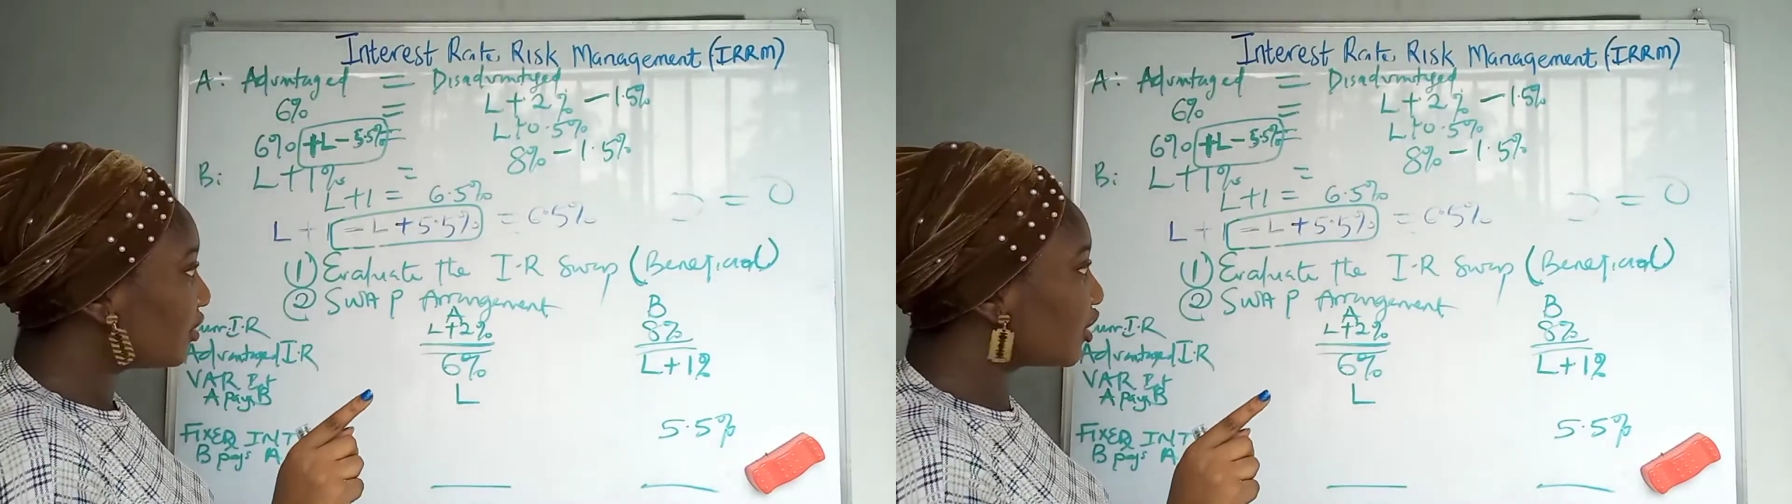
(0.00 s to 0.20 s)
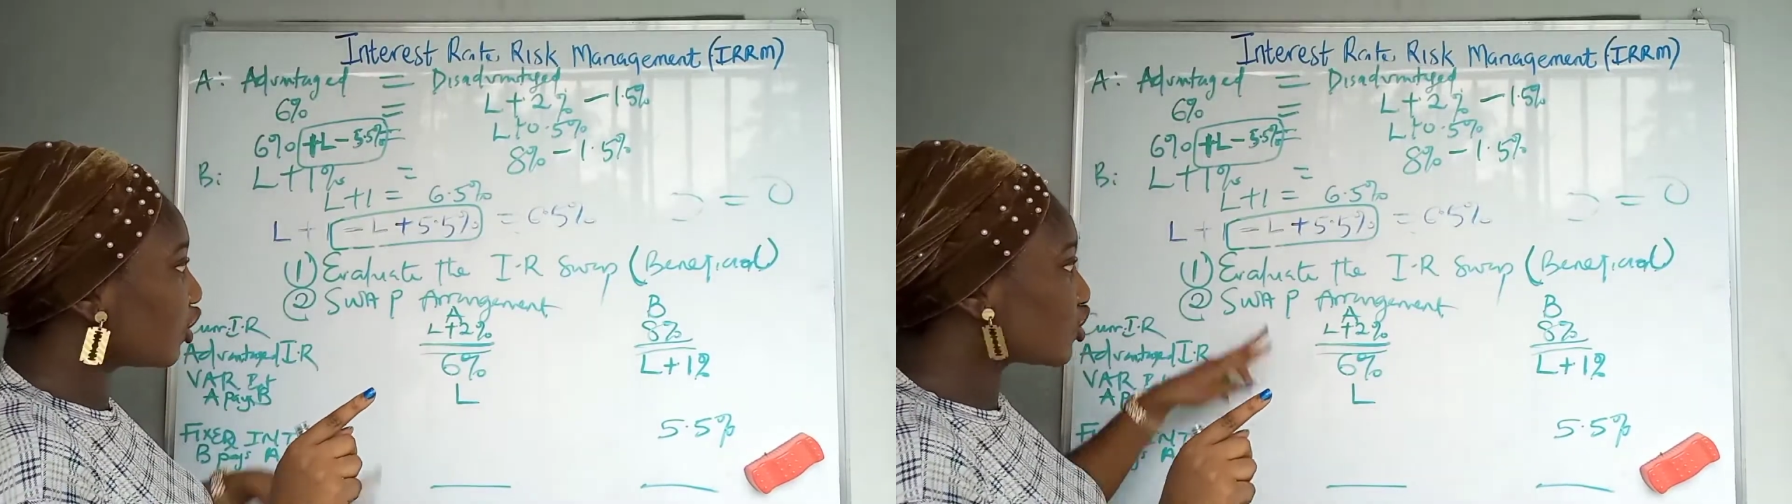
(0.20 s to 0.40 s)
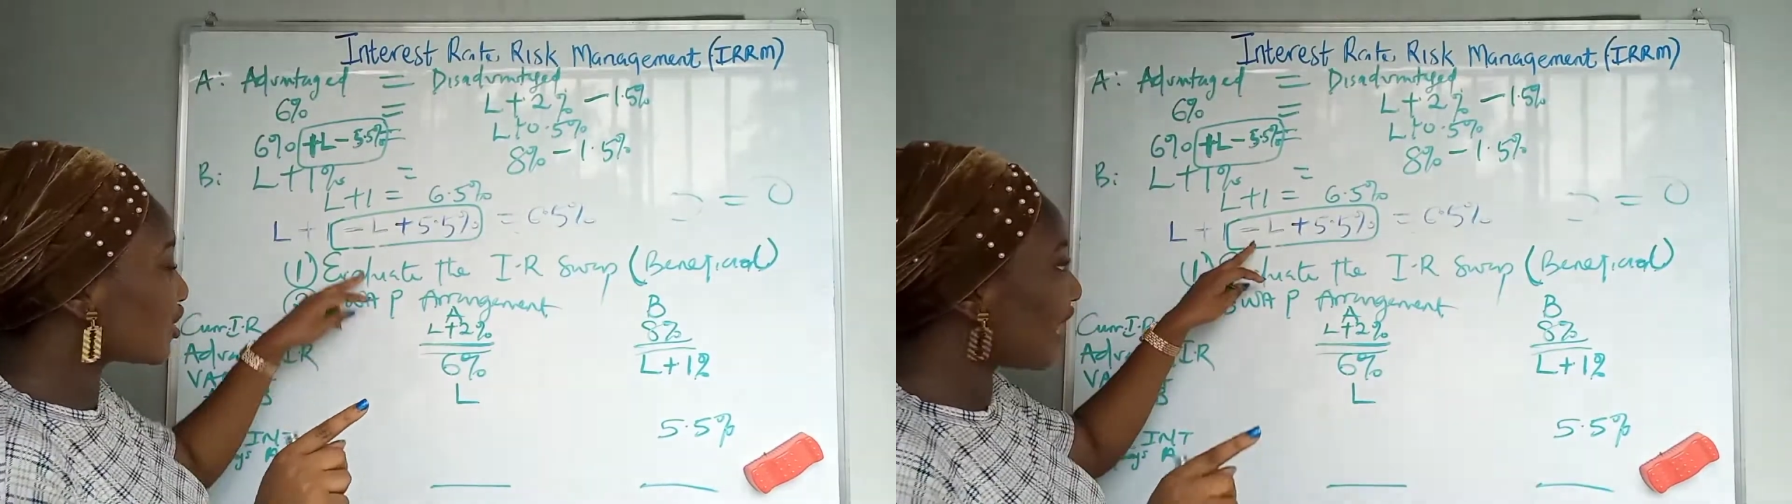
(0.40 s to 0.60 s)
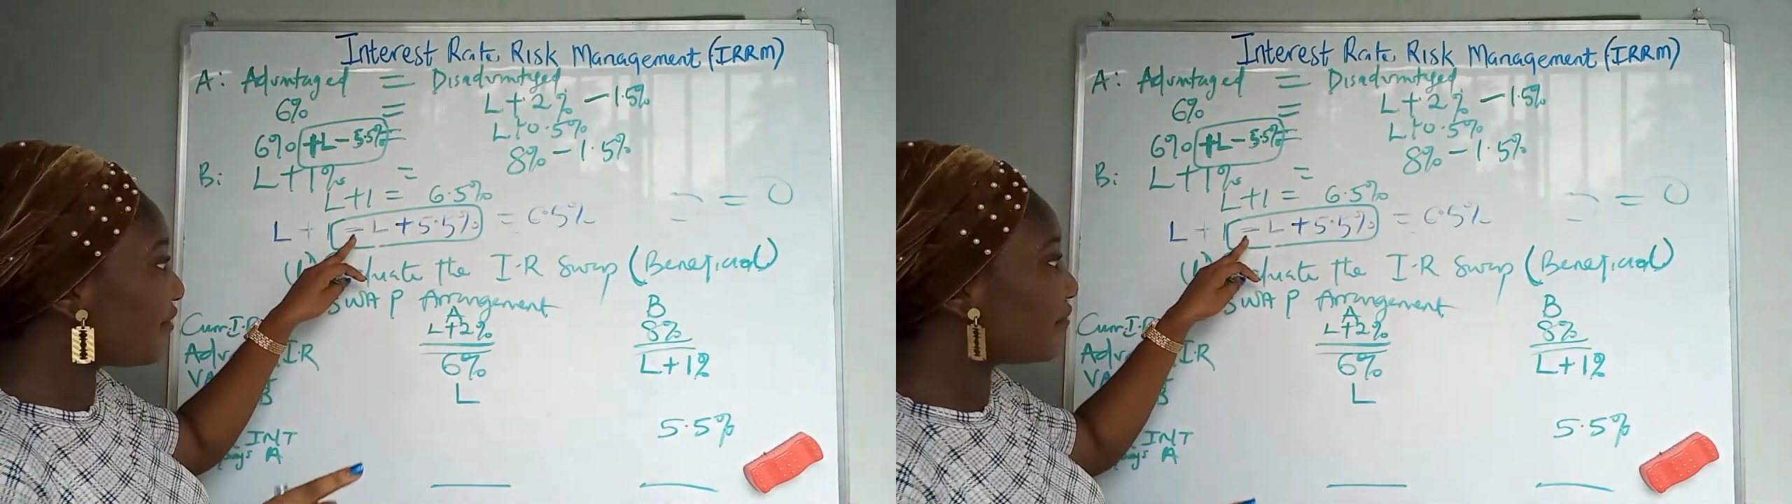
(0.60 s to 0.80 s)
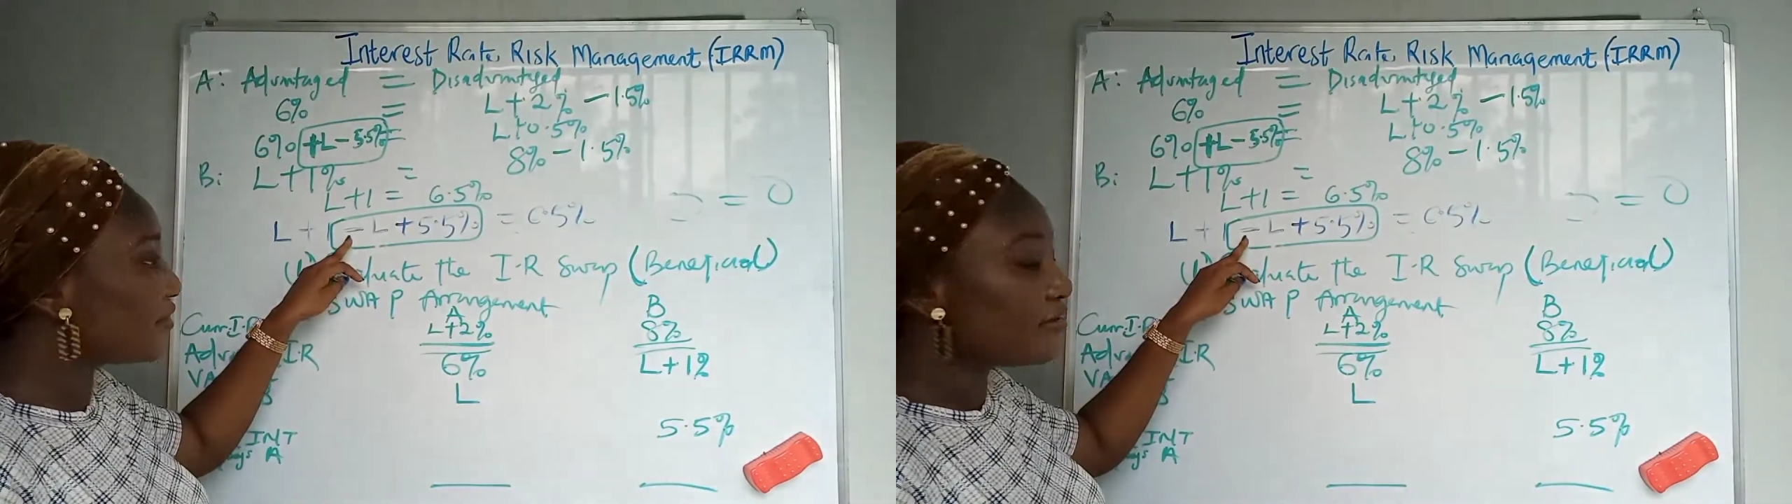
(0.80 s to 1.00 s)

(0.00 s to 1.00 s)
It does not have